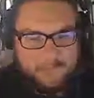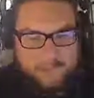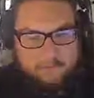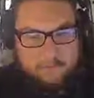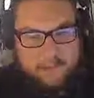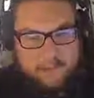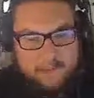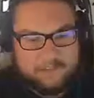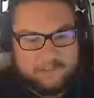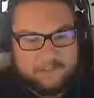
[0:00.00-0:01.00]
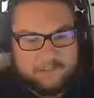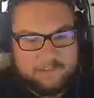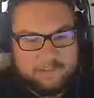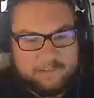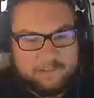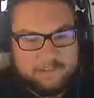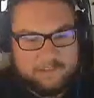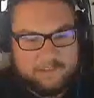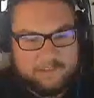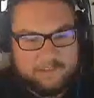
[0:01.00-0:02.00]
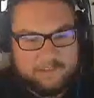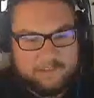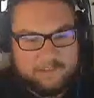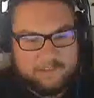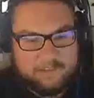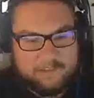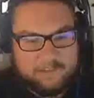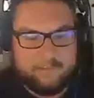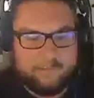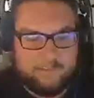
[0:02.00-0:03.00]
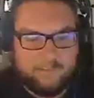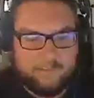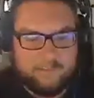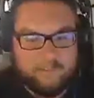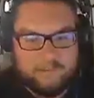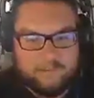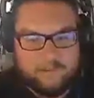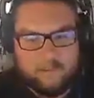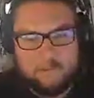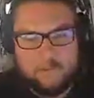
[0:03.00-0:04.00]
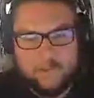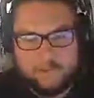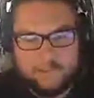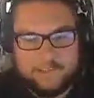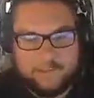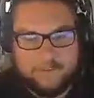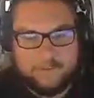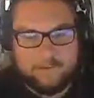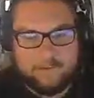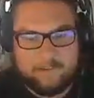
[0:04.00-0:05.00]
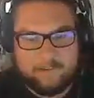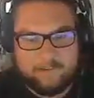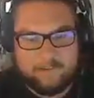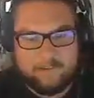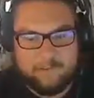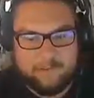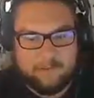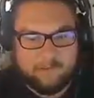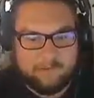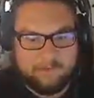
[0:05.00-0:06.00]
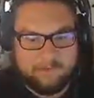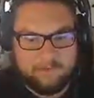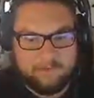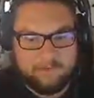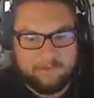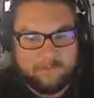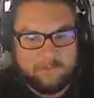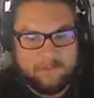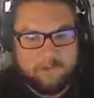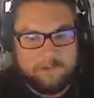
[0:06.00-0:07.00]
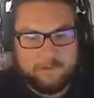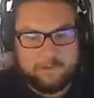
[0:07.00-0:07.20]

Man, the Surge is out. I really want to try that. It'll be a while till I beat Dark Souls 2, though. But I've heard some...